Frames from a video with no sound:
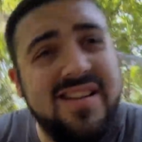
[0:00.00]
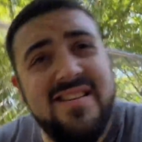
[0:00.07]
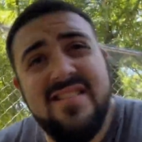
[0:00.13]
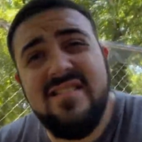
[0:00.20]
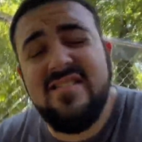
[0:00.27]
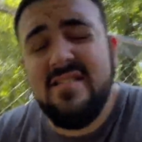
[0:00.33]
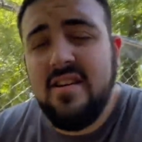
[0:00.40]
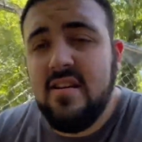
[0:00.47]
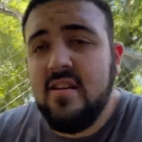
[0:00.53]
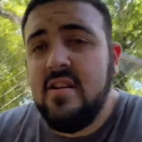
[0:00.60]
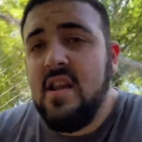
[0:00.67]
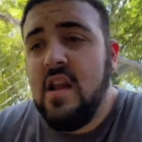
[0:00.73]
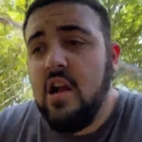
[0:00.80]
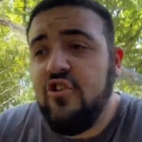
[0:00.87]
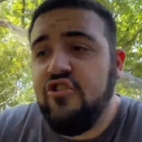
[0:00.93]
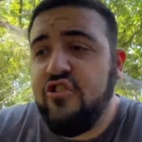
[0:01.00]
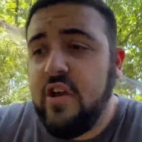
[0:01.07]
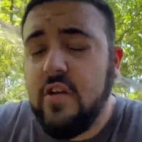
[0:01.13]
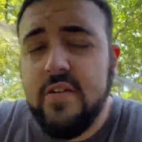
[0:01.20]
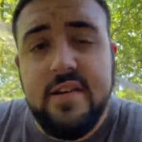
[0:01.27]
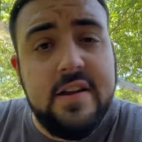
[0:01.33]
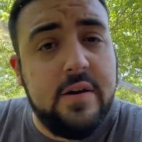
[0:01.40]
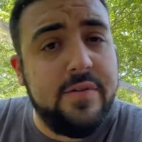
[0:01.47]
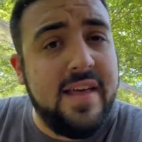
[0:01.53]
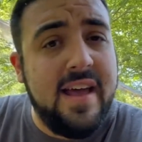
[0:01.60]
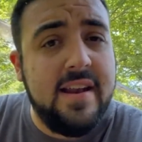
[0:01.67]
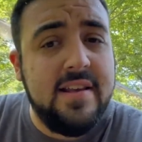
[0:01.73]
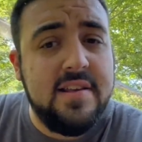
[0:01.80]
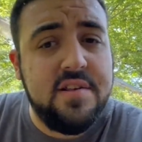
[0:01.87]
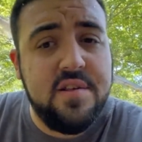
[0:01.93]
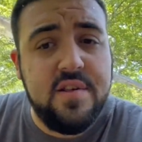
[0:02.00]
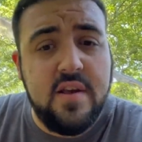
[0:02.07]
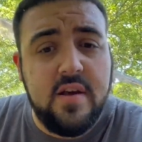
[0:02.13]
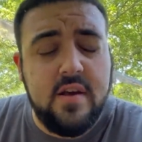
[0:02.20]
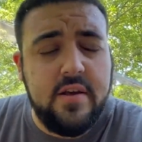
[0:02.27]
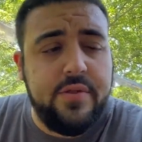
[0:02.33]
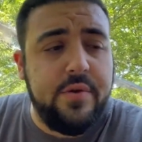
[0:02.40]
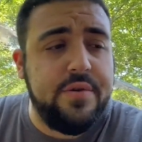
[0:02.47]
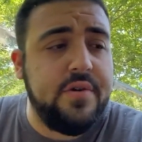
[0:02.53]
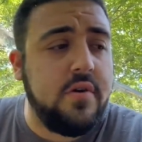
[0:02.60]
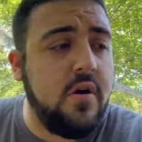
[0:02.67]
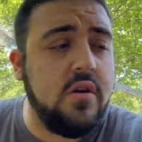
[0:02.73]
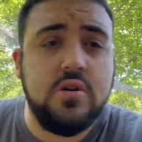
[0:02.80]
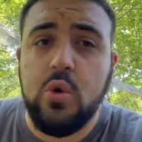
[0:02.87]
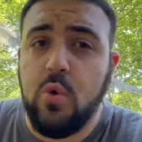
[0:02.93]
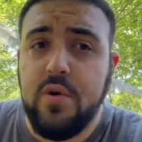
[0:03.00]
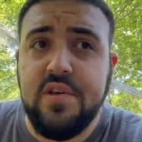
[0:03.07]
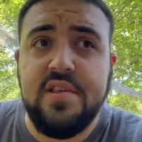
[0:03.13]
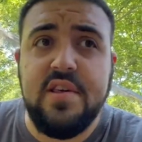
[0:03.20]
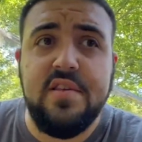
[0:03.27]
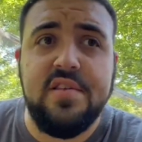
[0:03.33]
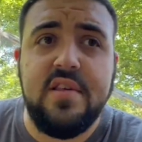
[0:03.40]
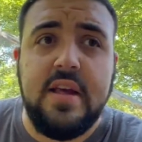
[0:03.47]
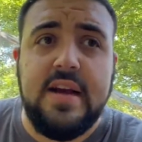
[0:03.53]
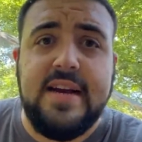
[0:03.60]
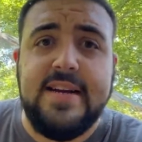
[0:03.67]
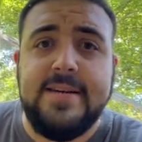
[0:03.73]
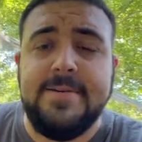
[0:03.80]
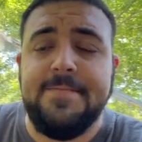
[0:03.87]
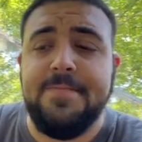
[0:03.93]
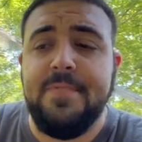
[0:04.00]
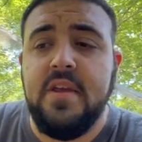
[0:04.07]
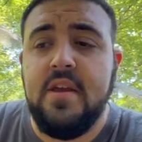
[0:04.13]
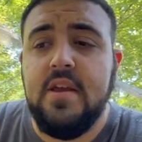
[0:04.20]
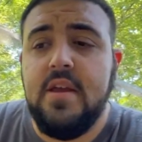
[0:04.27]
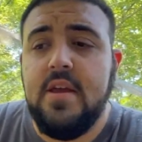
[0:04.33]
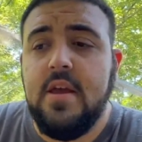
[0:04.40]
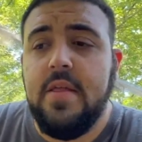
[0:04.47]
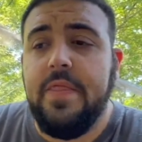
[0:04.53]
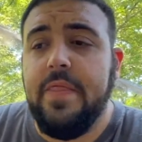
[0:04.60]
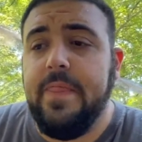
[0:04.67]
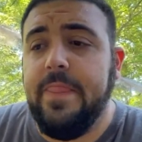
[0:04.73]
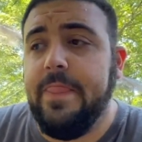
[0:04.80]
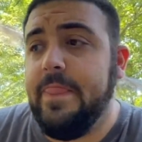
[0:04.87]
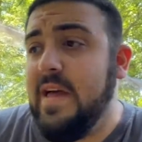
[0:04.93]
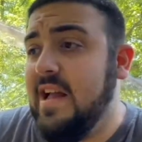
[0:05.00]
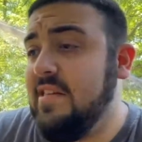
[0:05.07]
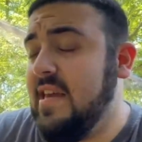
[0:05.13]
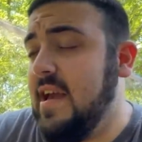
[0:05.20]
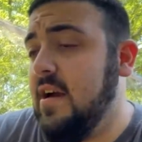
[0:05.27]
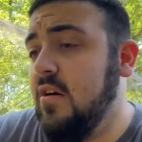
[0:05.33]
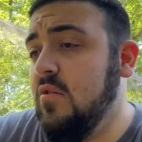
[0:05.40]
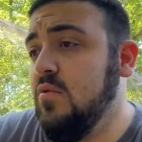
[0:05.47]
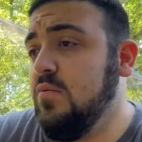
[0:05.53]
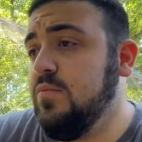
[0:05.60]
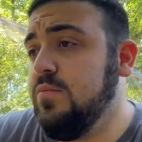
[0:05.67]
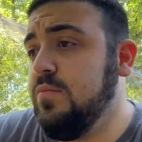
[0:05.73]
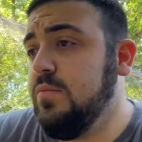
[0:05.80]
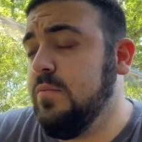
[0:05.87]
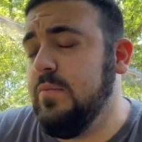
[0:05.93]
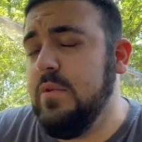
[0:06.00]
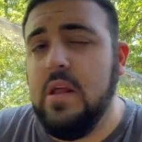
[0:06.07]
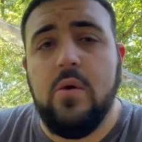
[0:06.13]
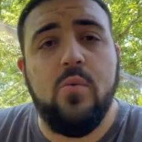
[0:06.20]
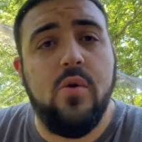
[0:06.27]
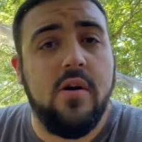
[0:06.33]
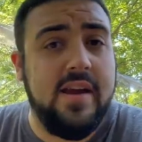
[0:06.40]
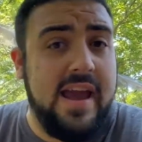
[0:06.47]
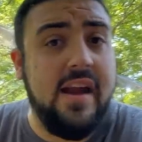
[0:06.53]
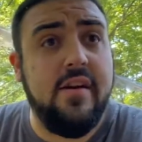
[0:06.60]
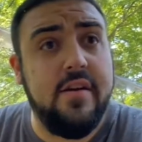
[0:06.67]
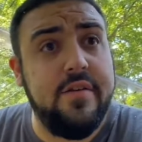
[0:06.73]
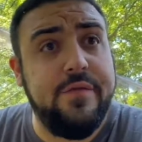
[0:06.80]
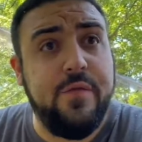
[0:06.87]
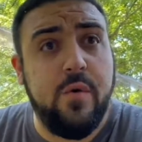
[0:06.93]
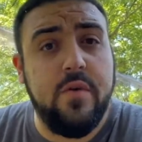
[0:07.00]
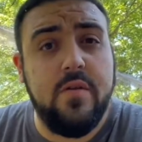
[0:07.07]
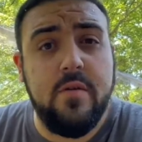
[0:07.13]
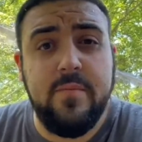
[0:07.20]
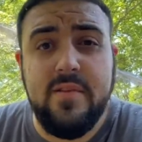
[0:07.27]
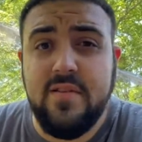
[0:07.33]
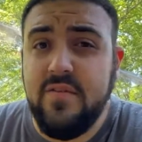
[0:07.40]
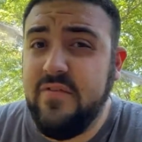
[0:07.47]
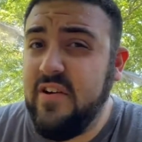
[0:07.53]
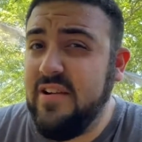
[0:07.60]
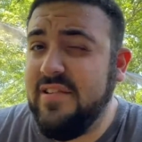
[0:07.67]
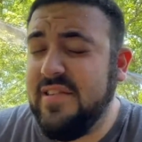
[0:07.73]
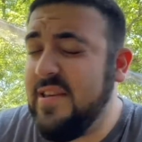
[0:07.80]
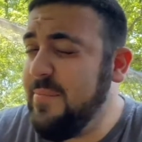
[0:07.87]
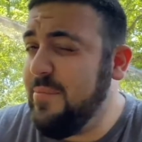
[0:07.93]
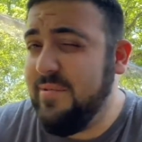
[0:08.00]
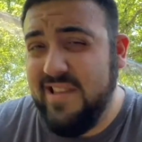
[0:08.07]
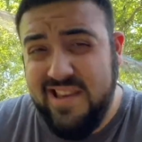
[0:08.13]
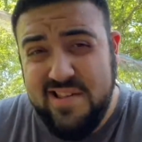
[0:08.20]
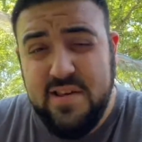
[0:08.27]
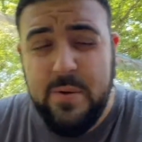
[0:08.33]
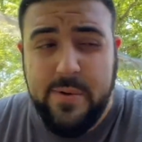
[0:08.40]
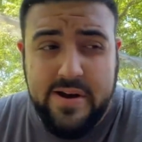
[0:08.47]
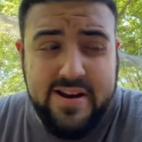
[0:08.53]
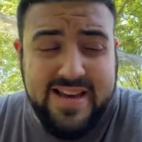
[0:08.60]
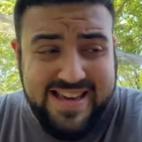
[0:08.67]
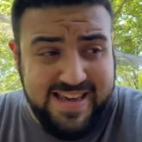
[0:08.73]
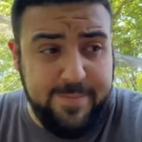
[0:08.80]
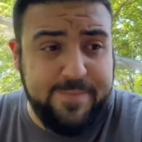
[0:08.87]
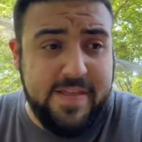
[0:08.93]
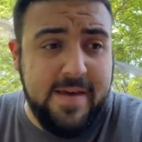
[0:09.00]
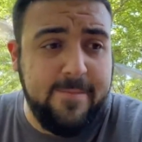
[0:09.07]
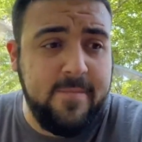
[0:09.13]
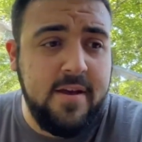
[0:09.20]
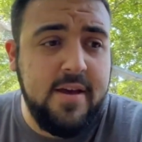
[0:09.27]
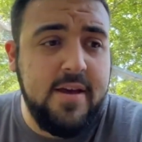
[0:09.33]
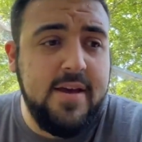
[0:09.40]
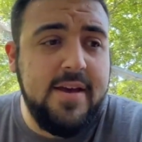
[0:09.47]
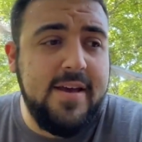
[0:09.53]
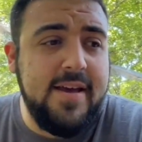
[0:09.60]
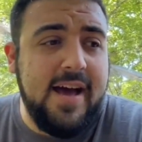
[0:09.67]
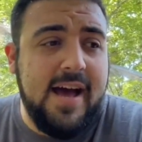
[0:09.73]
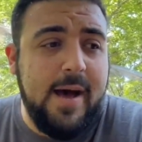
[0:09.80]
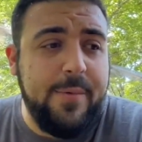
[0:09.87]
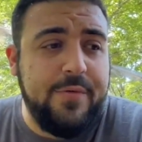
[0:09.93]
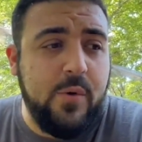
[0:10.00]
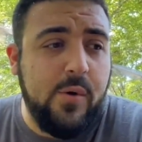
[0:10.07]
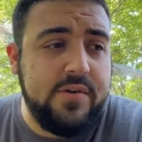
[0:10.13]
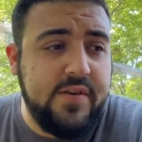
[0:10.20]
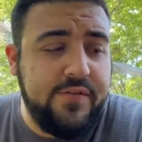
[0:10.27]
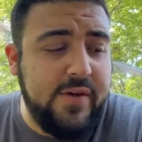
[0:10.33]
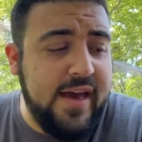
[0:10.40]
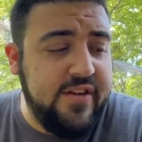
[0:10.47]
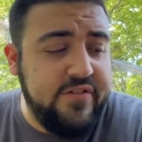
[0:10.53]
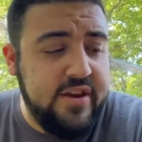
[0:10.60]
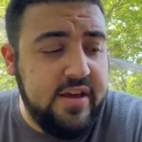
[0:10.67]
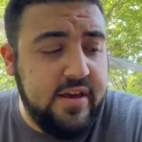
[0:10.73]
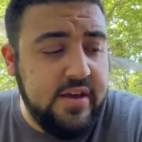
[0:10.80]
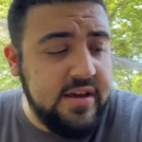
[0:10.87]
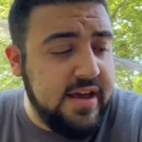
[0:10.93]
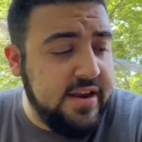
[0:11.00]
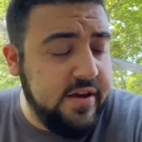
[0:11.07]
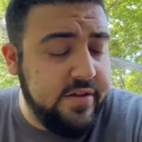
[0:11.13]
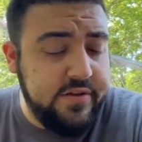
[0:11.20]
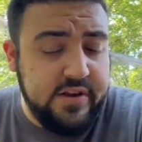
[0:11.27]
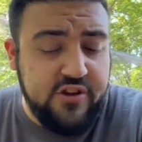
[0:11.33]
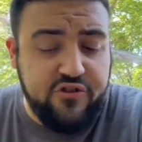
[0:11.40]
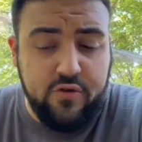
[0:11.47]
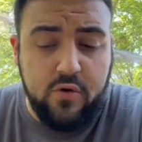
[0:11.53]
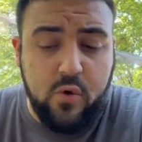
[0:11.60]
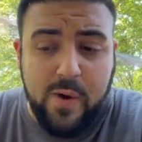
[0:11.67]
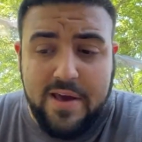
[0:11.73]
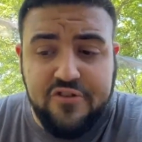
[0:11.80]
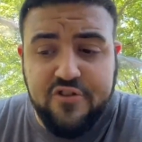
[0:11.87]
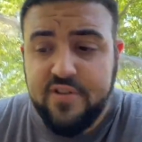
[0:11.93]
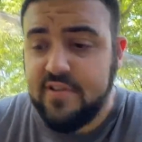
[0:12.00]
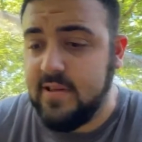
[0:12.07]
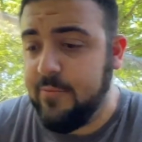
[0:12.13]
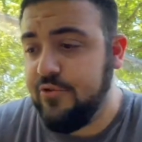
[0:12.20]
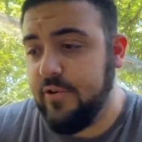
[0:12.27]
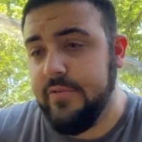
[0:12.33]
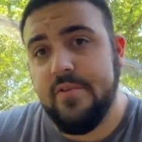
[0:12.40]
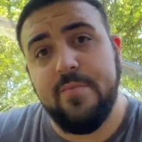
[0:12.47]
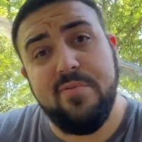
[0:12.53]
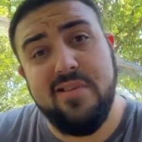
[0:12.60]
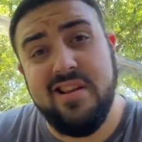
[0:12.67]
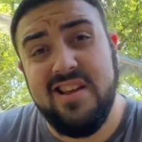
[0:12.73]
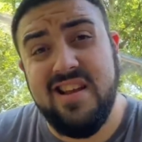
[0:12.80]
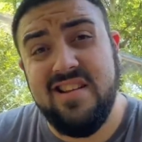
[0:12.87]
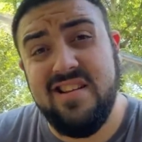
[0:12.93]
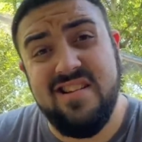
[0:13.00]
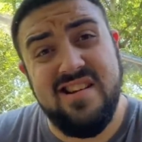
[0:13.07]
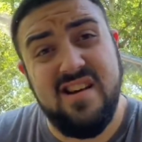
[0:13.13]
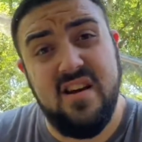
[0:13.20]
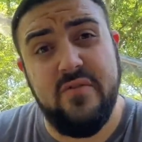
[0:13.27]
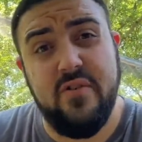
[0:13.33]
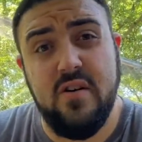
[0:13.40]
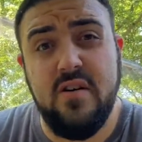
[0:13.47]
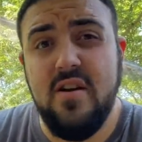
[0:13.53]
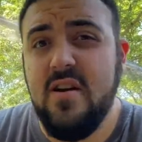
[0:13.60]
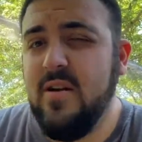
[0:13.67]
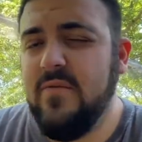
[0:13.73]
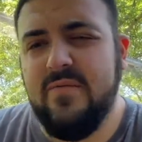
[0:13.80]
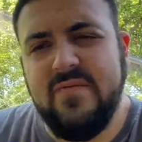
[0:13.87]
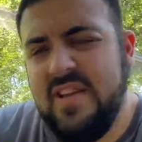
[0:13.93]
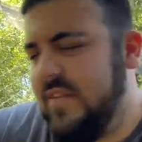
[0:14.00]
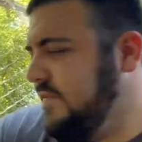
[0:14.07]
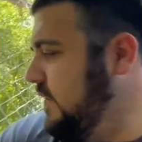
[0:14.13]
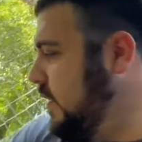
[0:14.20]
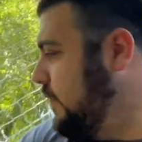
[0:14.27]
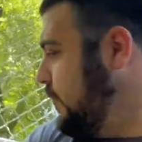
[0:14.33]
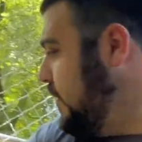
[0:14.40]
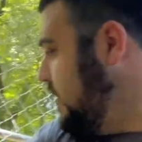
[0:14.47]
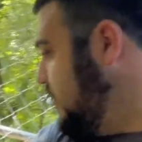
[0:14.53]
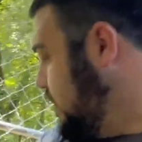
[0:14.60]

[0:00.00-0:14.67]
a nutshell, you know, that is those are our tortoises. That's how, you know, we're caring for them. It's a very simple, easy way to keep them. Of course, if you have any other additional questions, 'cause I'm sure there's plenty I didn't cover, again, feel free to